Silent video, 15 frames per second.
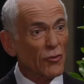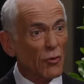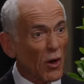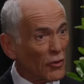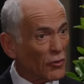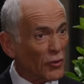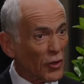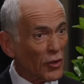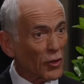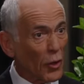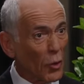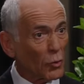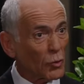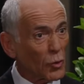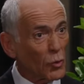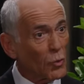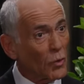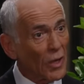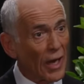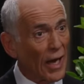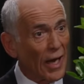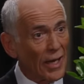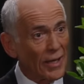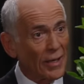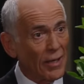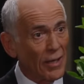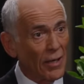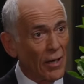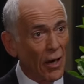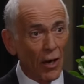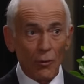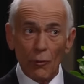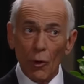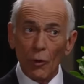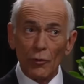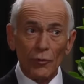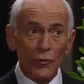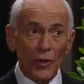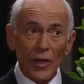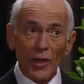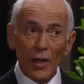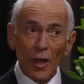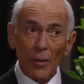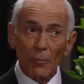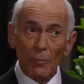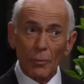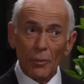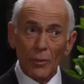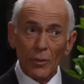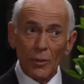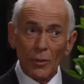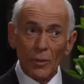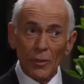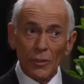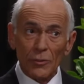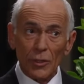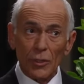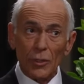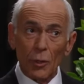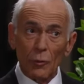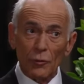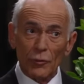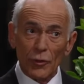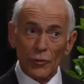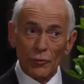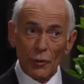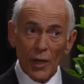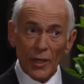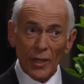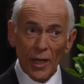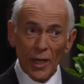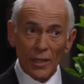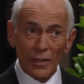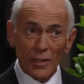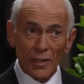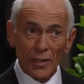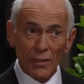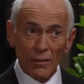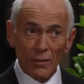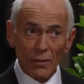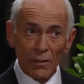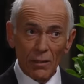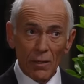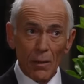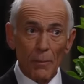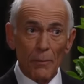trusted go-to guy, are all set up to close the Dracon deal,